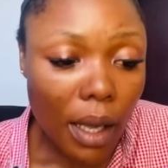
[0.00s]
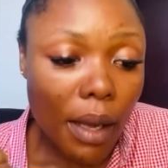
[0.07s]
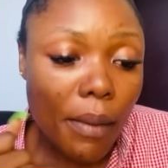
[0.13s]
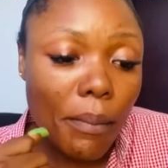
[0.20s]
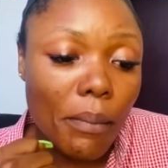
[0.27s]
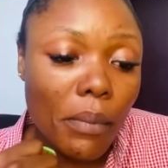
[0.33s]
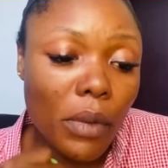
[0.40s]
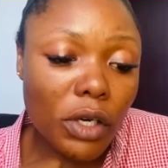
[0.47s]

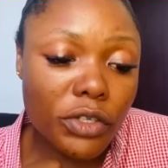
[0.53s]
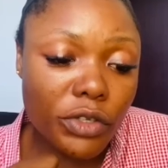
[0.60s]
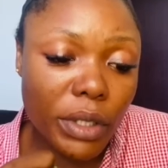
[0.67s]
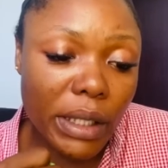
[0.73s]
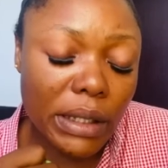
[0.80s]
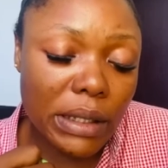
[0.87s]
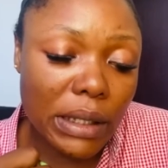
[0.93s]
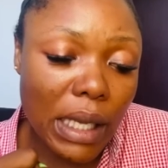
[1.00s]

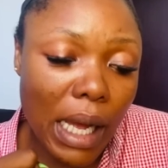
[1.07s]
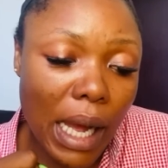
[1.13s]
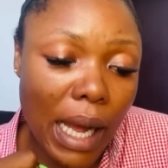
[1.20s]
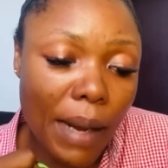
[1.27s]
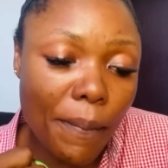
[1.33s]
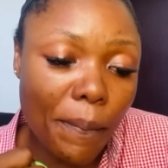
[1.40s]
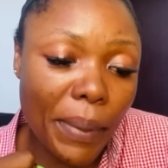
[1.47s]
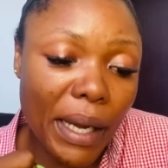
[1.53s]
moderate
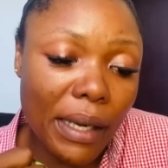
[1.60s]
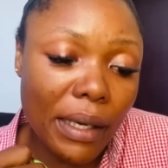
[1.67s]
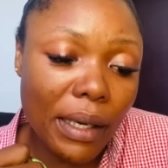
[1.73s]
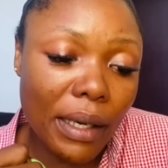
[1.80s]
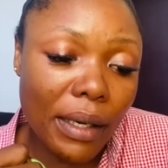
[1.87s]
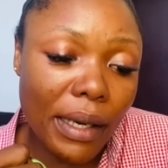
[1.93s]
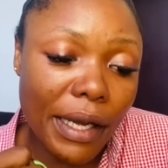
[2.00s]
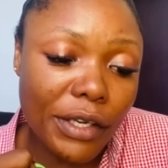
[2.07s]
and
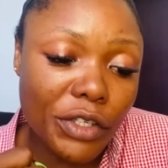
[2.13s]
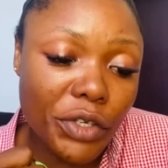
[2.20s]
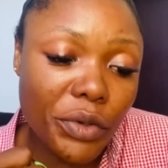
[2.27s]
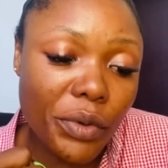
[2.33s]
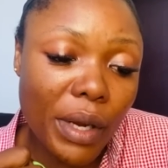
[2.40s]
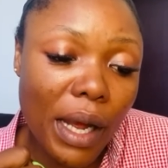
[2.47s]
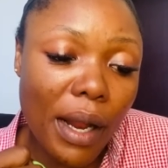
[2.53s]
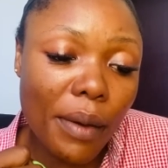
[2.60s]

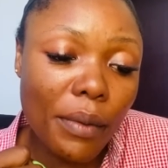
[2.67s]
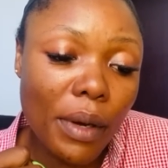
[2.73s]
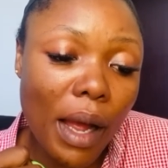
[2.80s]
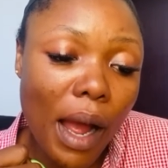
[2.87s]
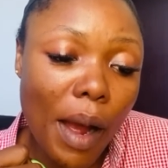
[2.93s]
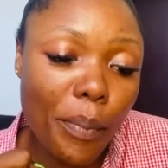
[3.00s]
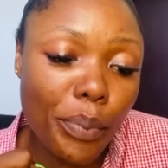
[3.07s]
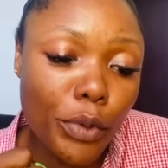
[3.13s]
pan-Nigerian
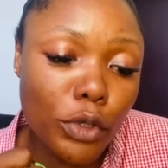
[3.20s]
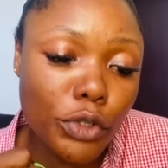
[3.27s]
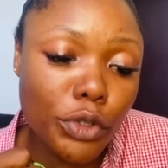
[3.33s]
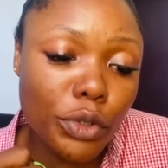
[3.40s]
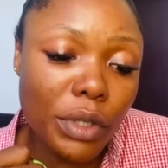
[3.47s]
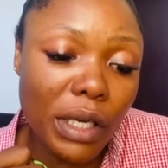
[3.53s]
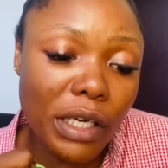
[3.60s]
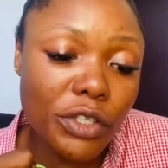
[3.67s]
approach
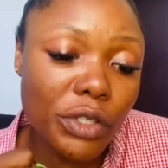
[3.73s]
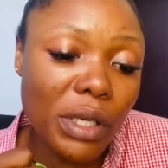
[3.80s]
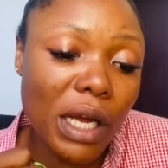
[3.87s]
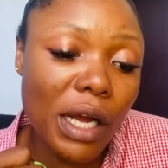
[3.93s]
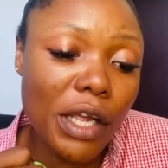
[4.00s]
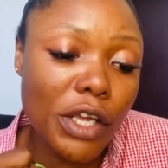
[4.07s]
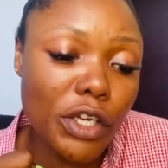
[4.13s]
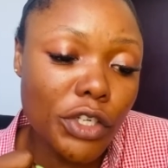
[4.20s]
to
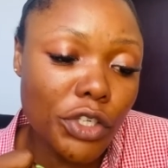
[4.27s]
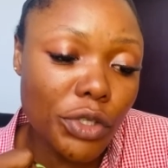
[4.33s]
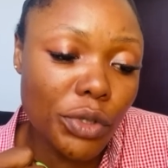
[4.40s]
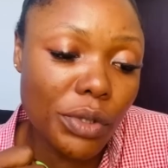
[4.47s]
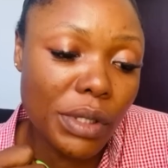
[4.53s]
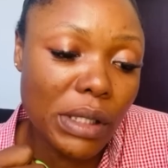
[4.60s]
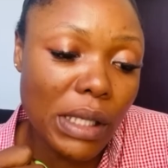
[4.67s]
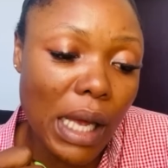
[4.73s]
national
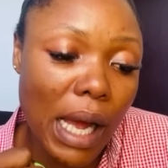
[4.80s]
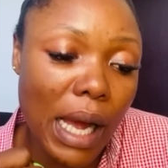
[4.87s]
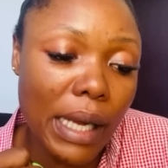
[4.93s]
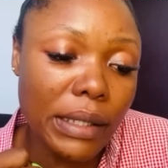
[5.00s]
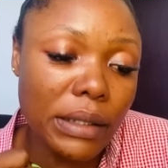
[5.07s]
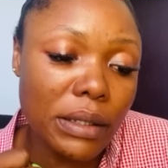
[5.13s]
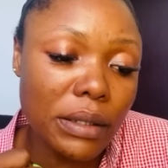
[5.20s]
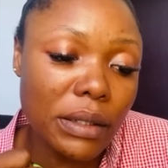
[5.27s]
issues
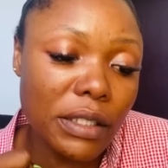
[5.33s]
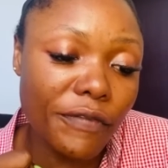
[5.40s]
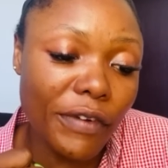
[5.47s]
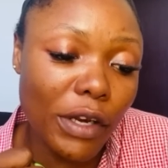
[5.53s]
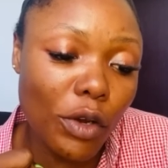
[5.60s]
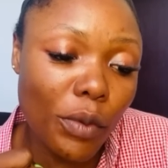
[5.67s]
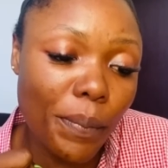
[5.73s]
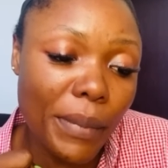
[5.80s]
and
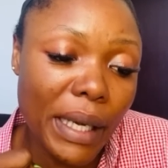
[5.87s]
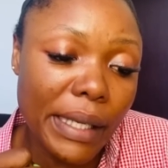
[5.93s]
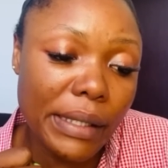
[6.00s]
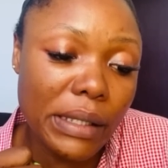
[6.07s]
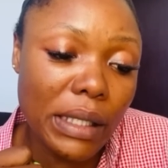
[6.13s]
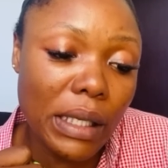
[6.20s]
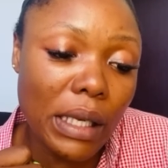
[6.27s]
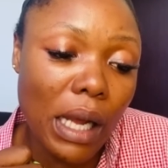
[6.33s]

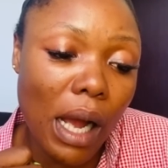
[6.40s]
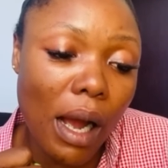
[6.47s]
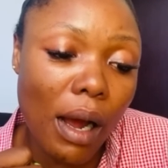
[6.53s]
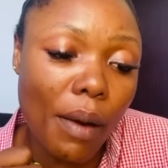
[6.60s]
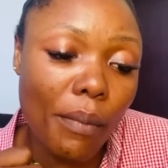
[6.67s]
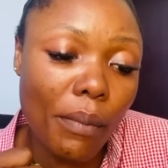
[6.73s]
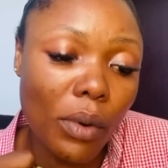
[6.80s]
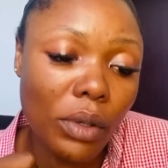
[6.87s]
development in
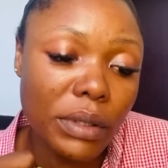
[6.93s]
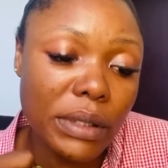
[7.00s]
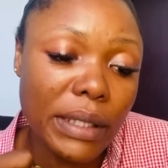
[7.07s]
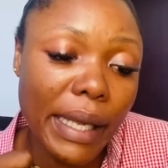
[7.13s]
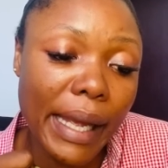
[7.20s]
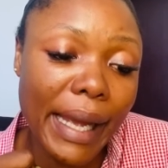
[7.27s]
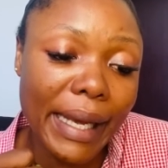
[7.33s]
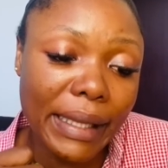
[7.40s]
our
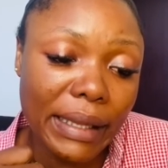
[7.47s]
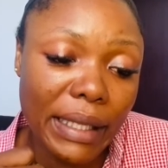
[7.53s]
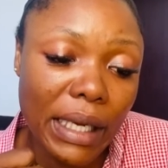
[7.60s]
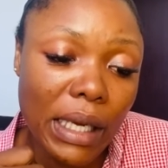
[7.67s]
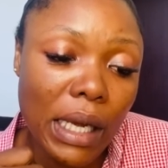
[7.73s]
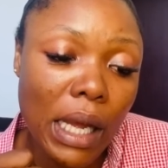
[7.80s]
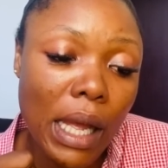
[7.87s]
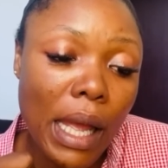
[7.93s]

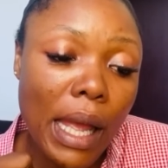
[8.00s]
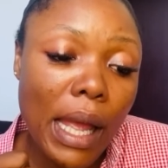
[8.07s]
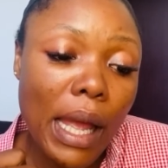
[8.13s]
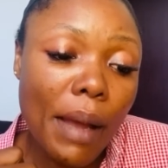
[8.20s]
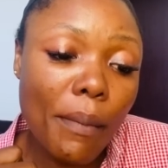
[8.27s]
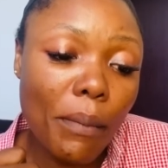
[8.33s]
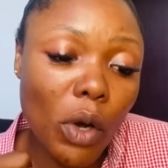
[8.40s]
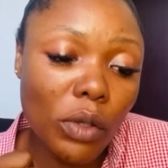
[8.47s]
multi-ethnic,
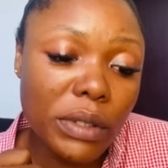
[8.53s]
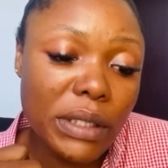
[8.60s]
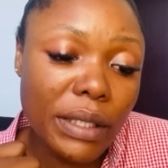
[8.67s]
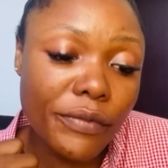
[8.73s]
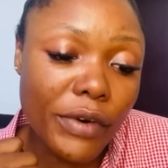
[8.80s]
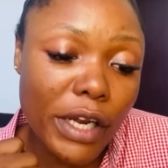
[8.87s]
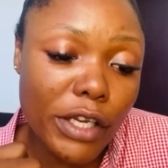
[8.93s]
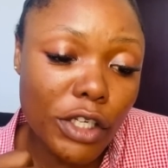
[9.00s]

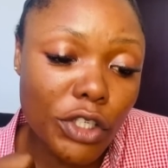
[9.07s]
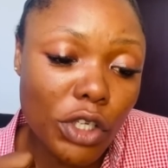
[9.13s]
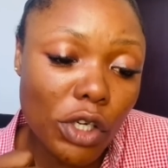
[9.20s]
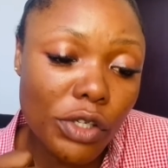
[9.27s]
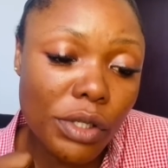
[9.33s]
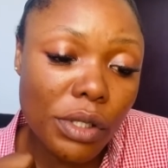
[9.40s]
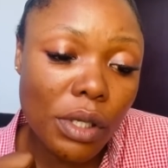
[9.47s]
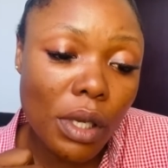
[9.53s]

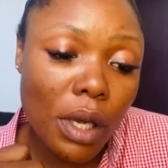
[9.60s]
multi-religious